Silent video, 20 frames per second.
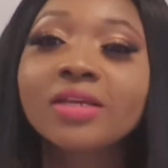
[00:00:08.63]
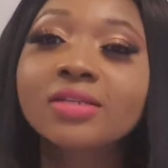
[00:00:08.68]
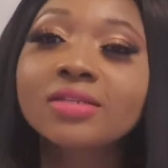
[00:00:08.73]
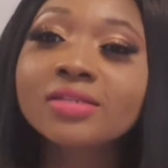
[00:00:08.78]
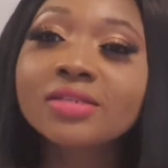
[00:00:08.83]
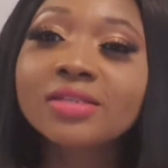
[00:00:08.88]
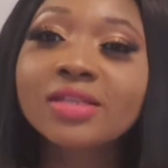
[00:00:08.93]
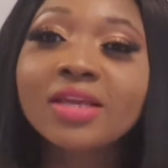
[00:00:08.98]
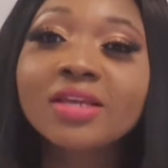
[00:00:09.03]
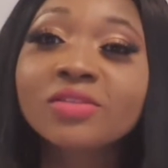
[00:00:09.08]

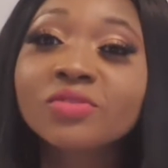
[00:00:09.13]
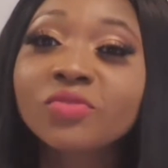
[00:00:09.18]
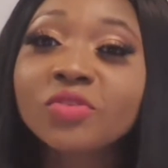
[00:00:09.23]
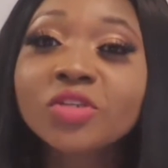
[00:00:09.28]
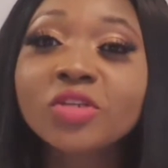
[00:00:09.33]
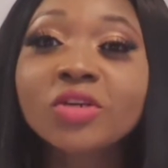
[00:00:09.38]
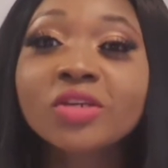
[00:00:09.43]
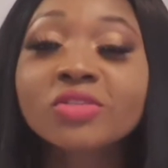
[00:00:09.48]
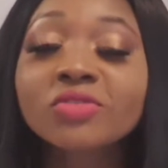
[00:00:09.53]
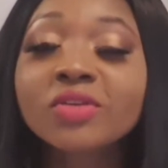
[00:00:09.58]
Today's
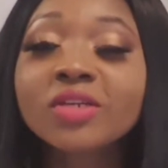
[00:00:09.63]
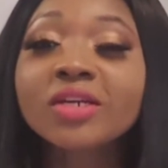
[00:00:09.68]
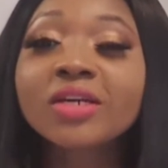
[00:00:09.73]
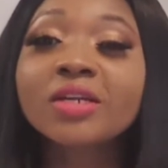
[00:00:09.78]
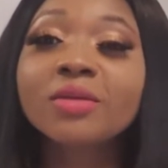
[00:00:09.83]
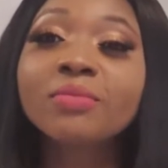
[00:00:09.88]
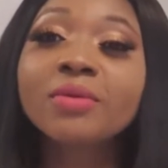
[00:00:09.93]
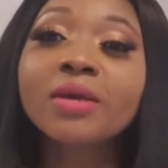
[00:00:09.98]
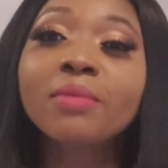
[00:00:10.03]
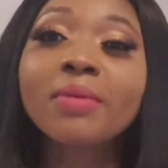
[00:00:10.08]
video is really going
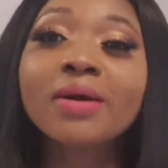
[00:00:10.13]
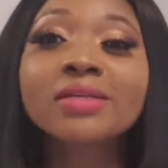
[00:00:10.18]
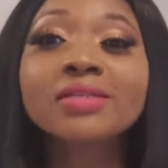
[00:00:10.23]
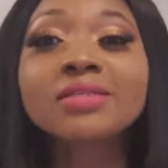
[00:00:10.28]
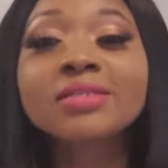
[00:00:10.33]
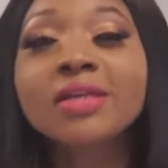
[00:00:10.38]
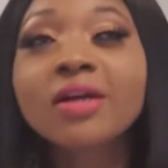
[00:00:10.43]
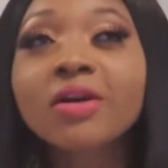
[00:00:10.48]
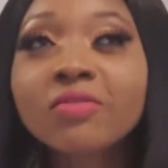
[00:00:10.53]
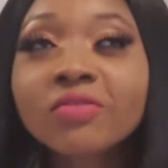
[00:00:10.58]
to be about
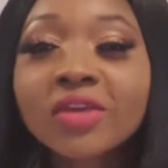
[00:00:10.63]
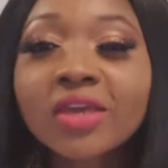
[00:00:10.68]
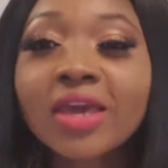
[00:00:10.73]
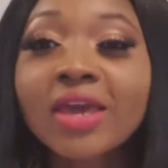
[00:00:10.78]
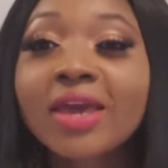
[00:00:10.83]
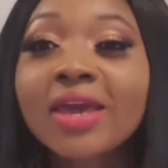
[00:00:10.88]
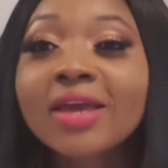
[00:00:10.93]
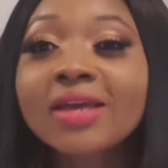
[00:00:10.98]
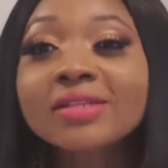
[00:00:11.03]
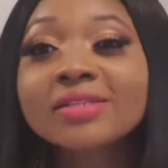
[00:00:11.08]

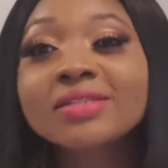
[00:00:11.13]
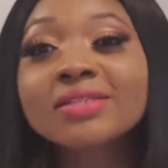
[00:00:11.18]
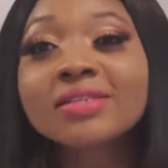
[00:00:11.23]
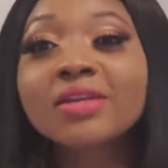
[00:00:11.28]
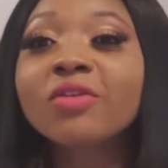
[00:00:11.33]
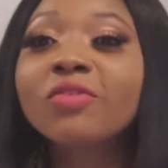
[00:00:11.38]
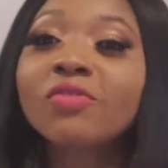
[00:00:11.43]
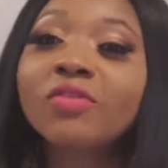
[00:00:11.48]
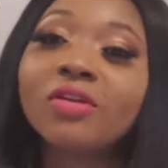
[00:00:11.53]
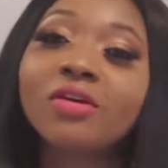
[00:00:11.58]
self-care and
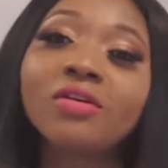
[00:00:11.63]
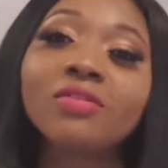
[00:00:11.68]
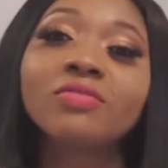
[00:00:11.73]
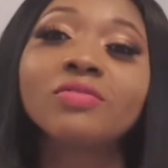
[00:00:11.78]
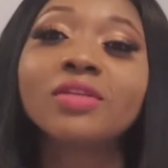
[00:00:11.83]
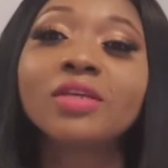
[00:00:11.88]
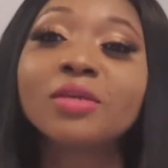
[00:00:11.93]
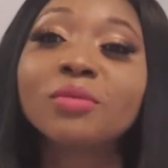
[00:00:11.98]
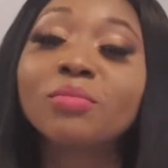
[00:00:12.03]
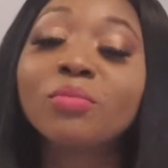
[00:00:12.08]
self-love,
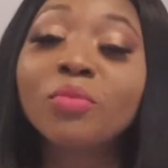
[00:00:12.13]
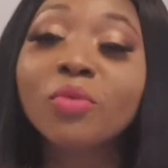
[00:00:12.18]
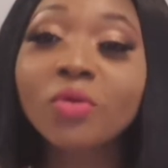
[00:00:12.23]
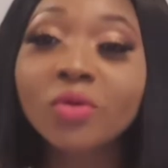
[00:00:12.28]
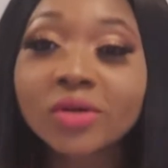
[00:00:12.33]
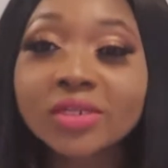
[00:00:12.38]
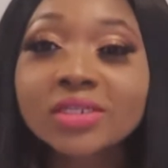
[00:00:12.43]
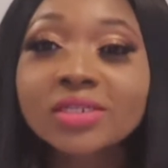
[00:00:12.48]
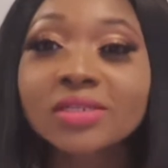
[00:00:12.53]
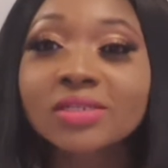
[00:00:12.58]
the
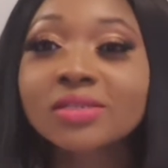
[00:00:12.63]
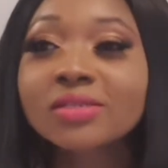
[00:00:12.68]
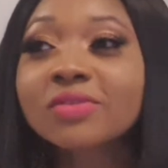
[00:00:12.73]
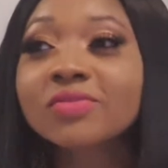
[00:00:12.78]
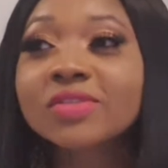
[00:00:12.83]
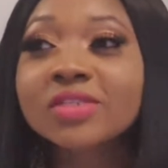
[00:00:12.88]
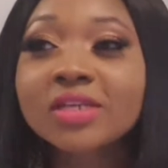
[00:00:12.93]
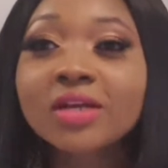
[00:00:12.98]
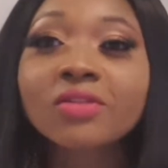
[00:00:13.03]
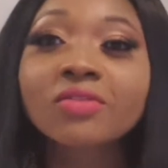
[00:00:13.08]
importance of
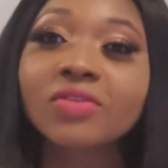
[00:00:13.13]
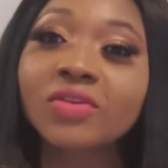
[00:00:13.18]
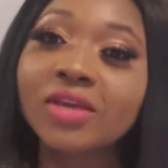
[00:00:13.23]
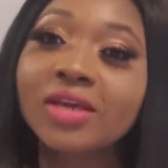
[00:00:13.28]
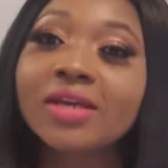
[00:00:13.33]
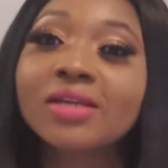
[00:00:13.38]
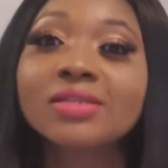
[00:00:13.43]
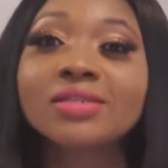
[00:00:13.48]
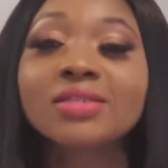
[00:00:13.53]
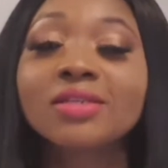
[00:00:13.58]

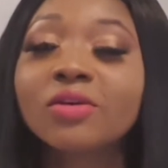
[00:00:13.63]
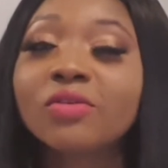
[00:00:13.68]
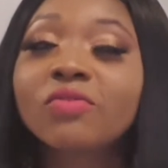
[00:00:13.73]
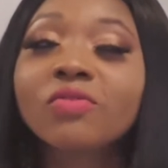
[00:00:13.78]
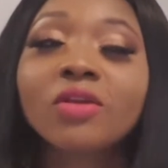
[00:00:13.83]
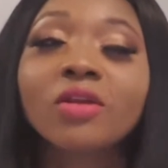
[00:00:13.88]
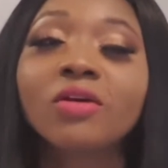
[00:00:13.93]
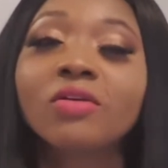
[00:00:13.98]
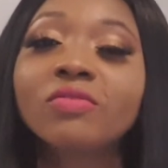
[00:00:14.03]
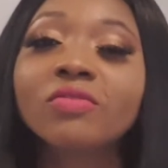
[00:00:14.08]
self-care and
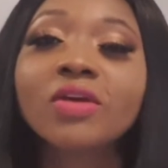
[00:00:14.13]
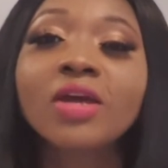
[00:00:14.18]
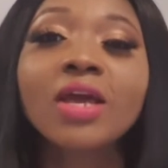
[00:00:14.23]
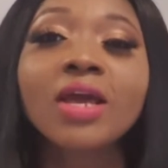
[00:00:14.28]
self-love.